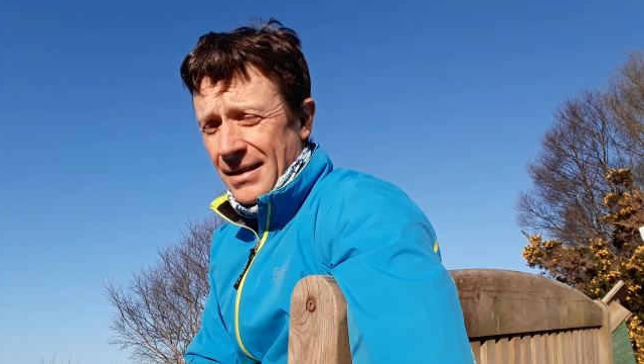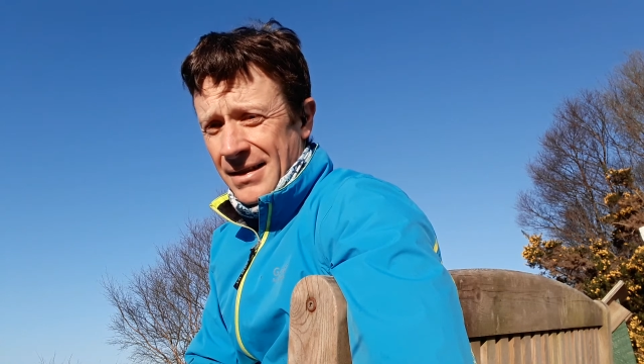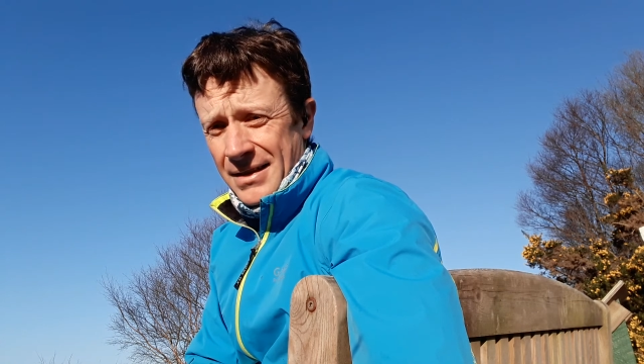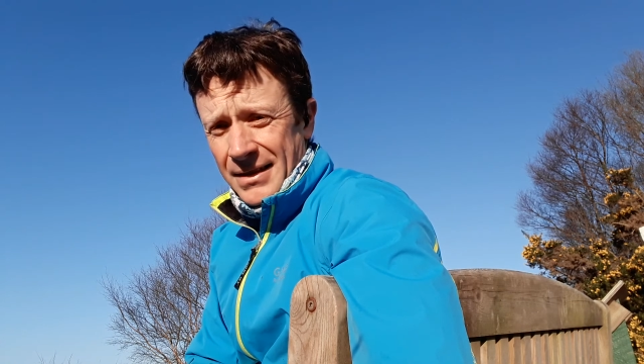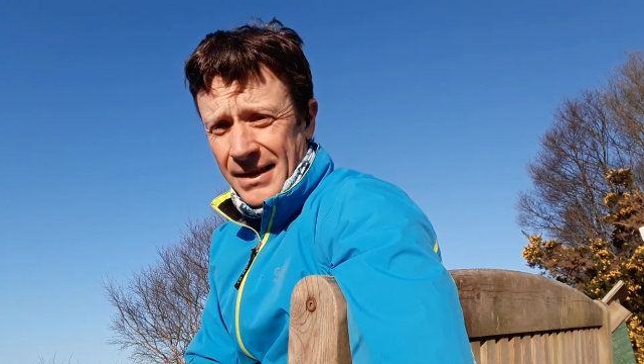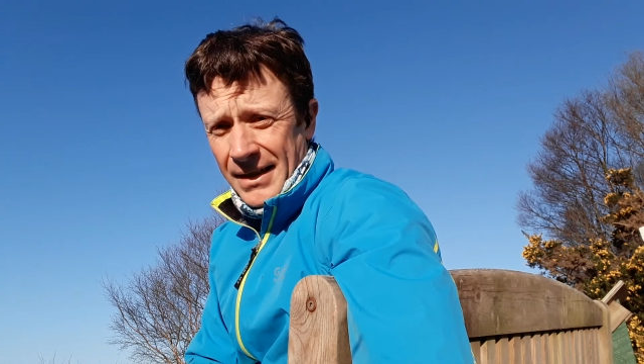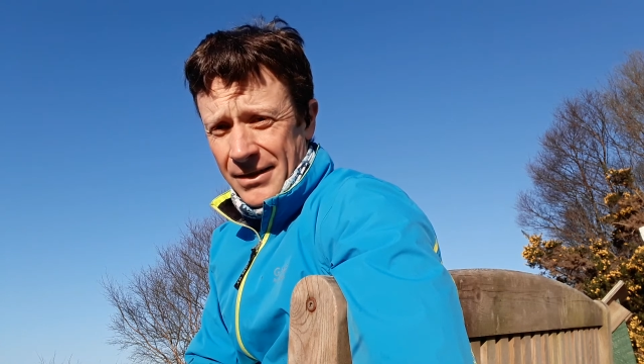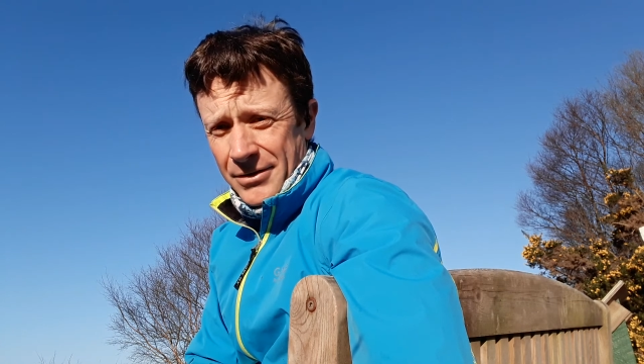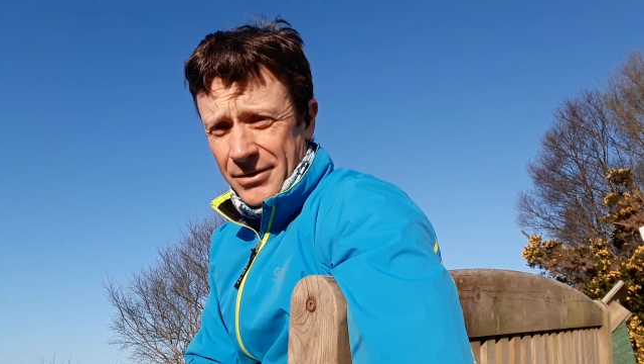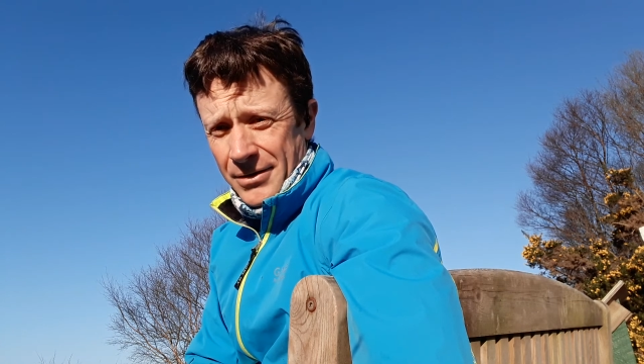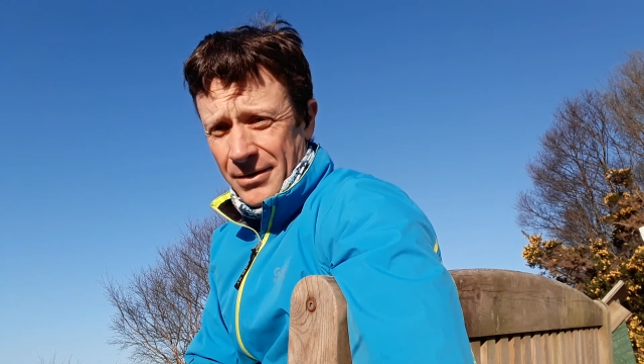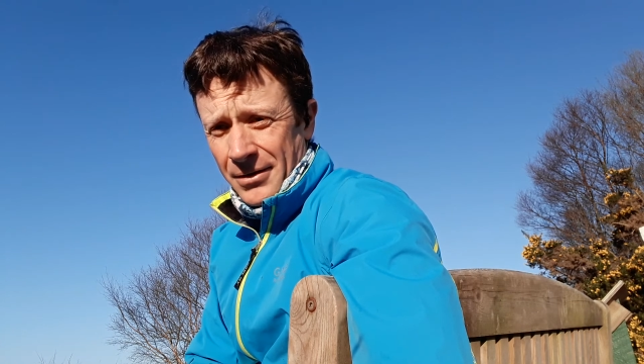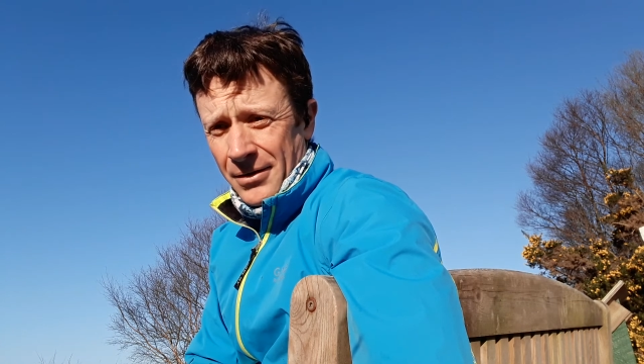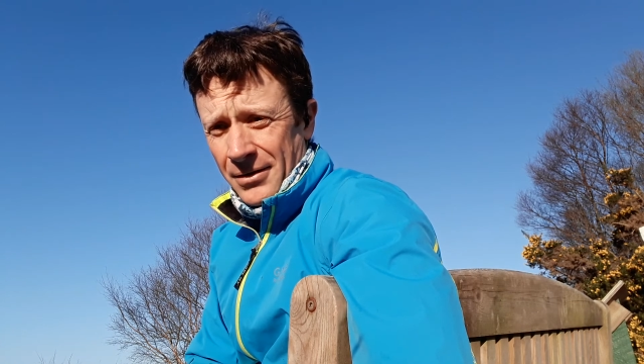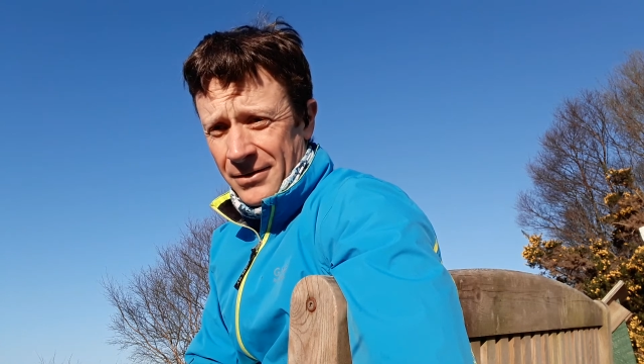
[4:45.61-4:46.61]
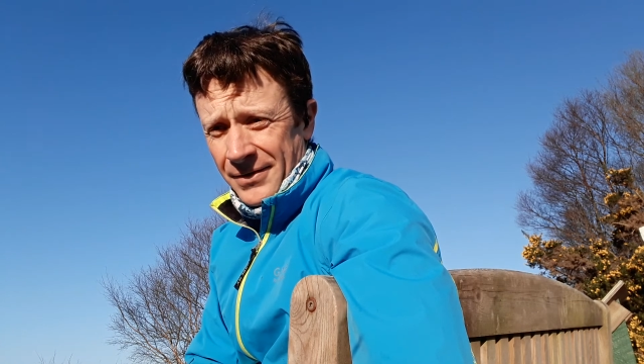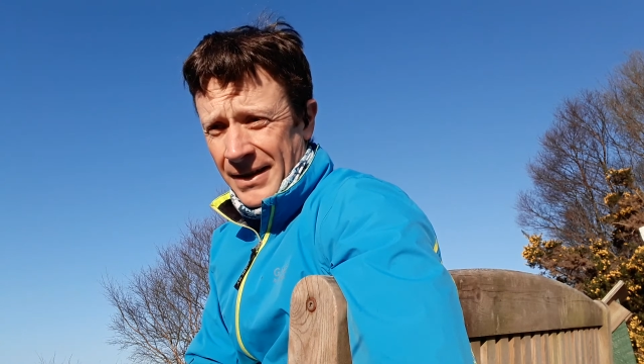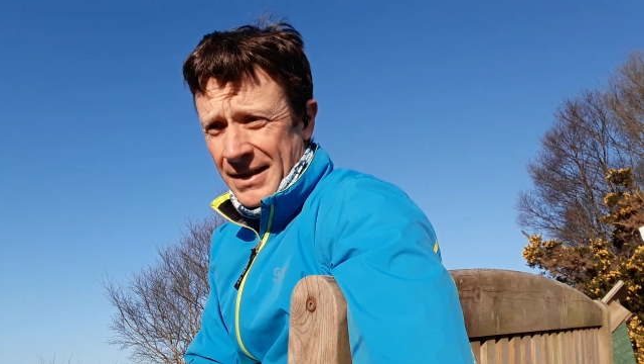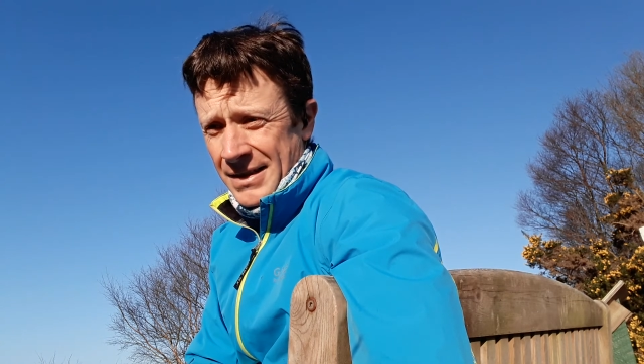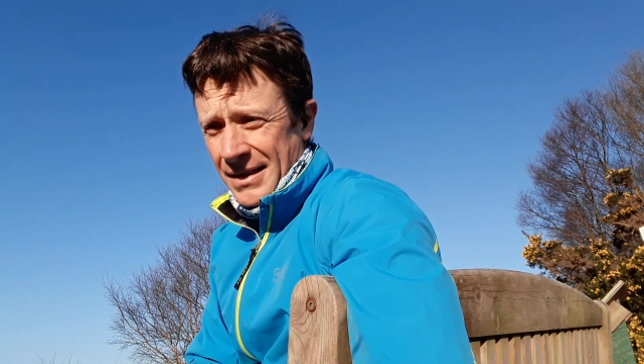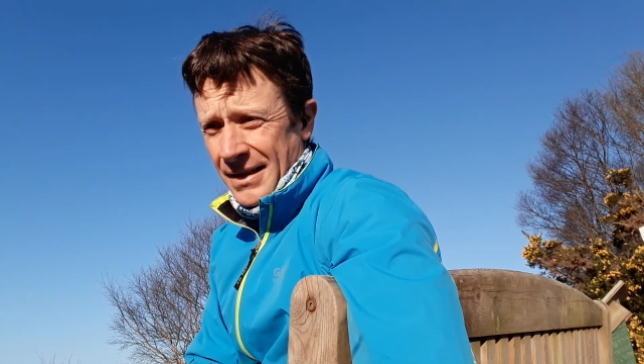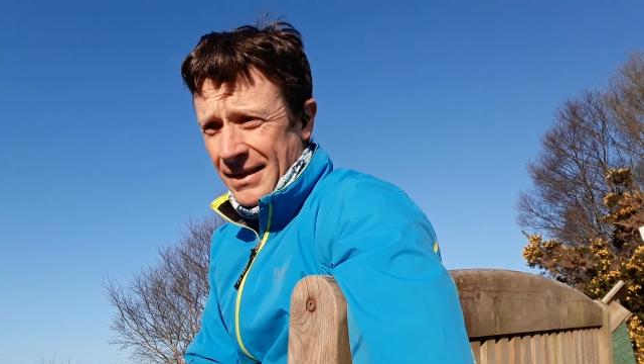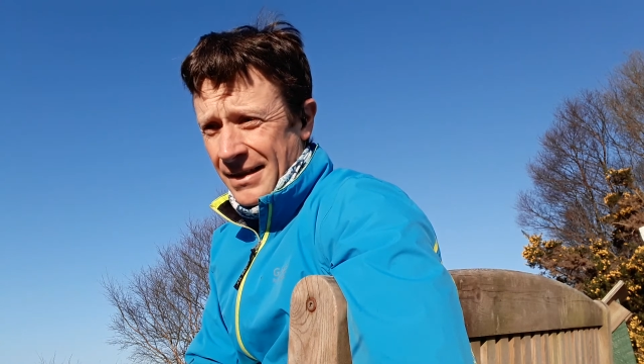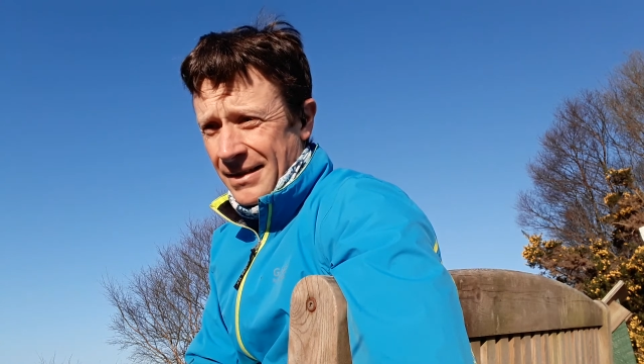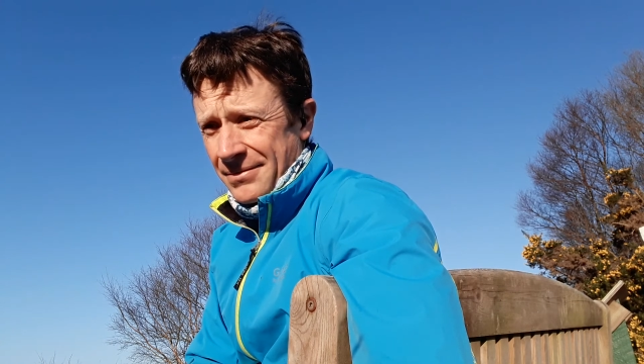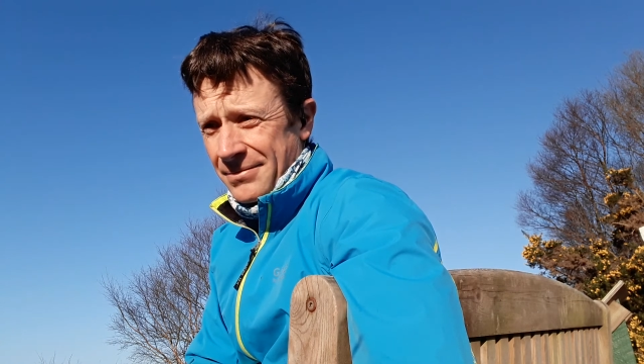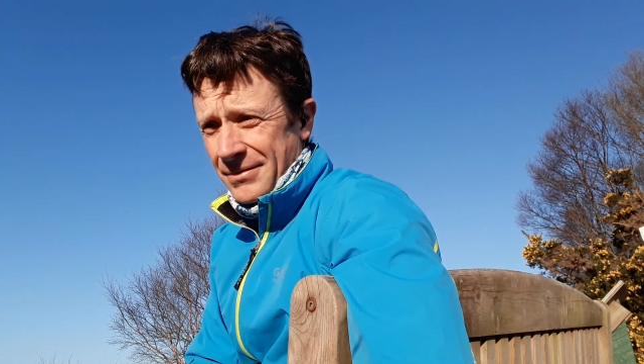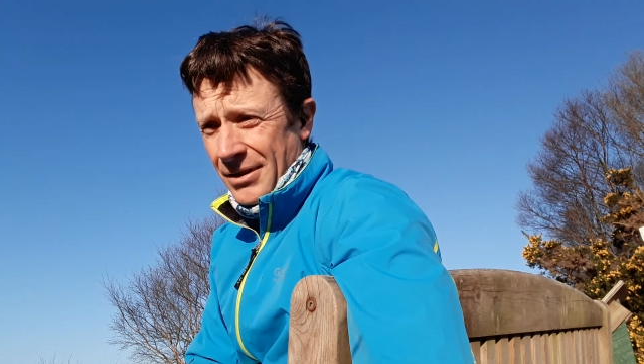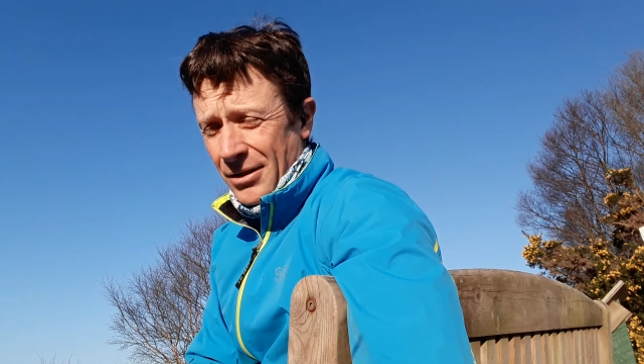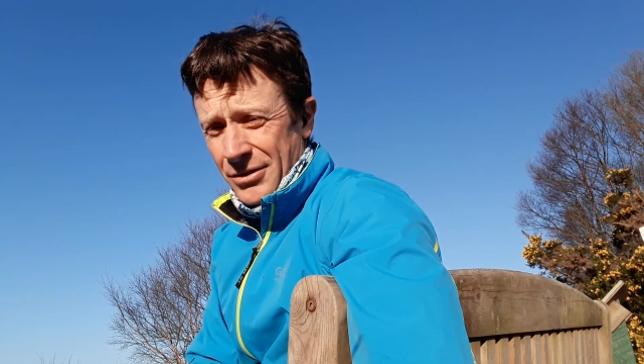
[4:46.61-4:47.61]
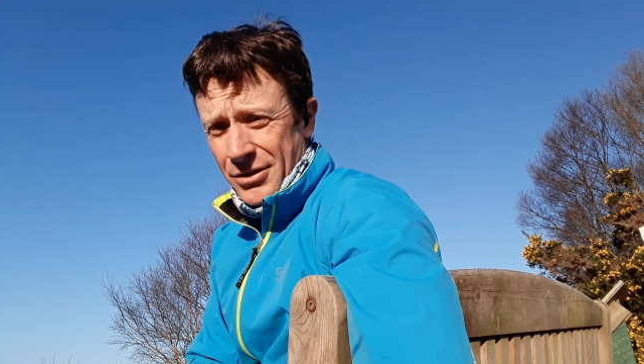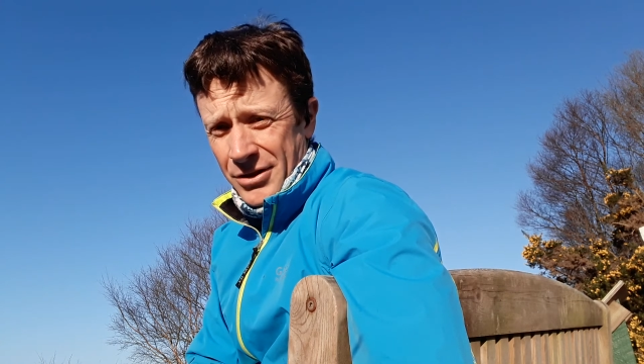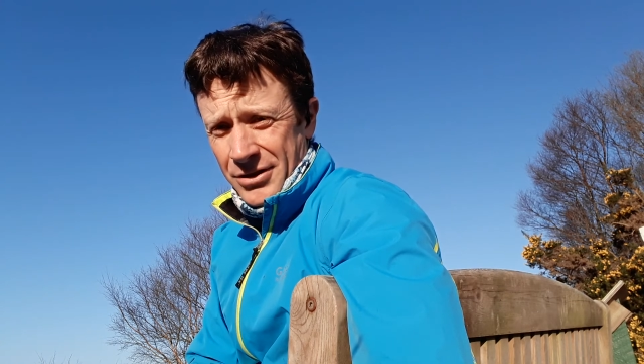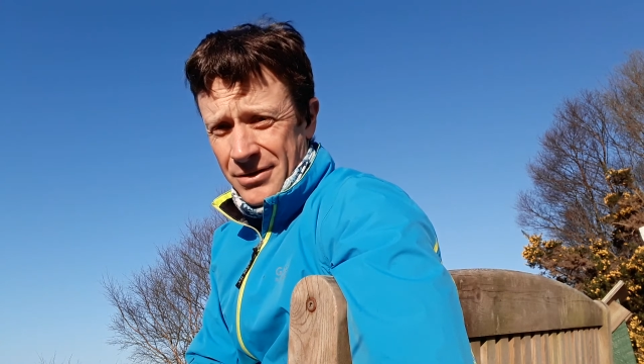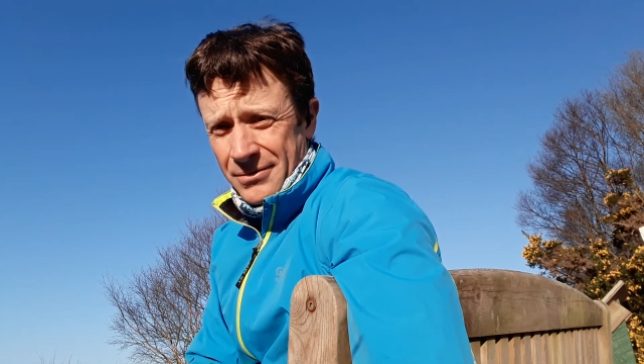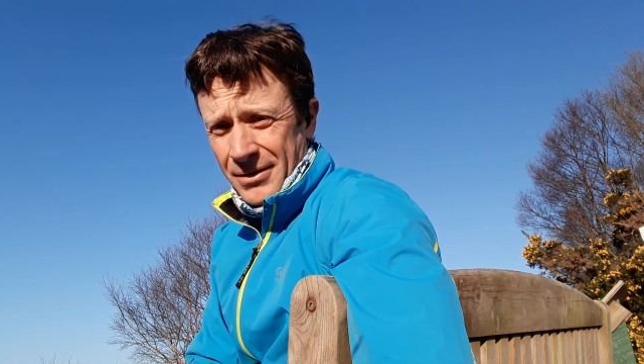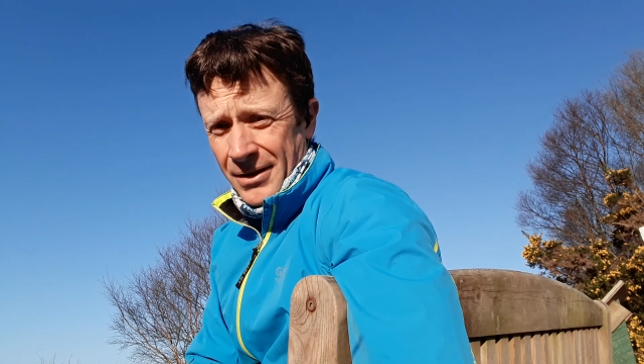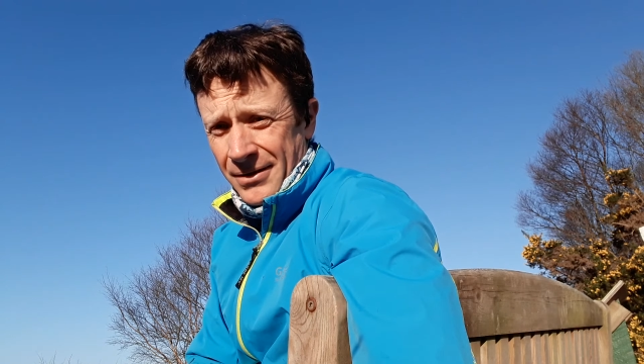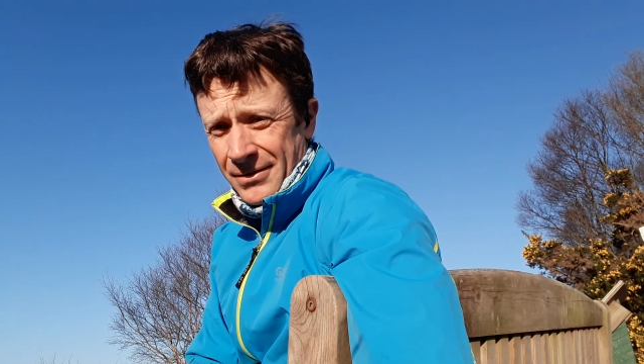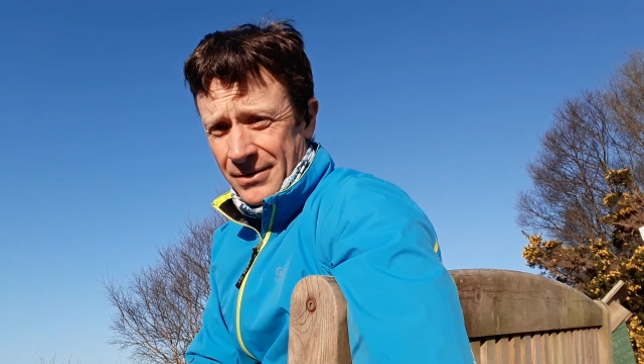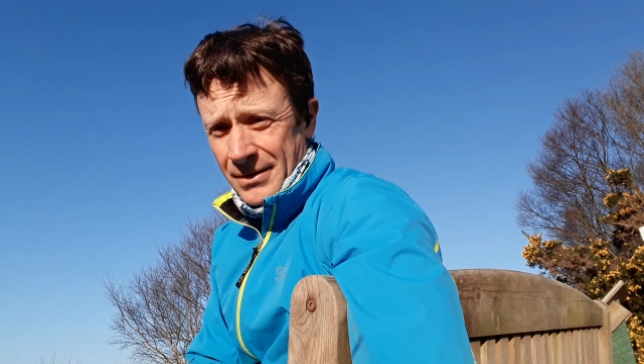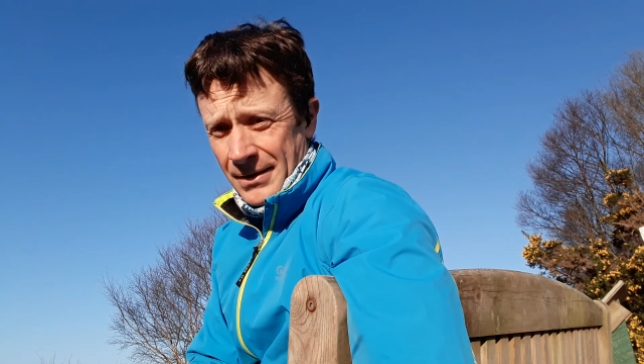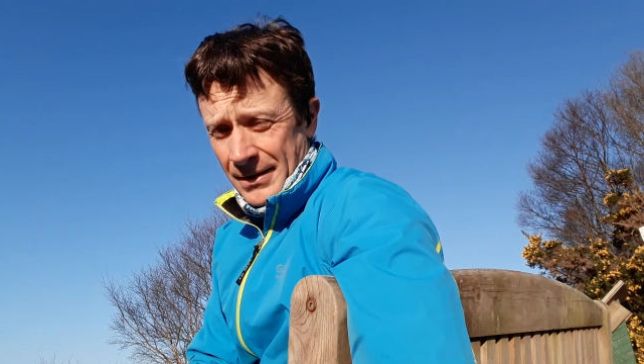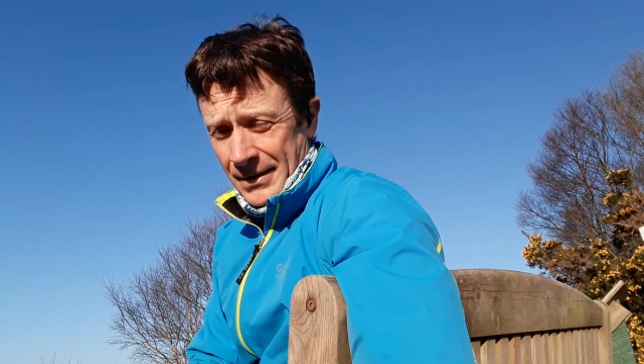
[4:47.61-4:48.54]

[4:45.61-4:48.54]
is leading to a lot of anxiety, not just around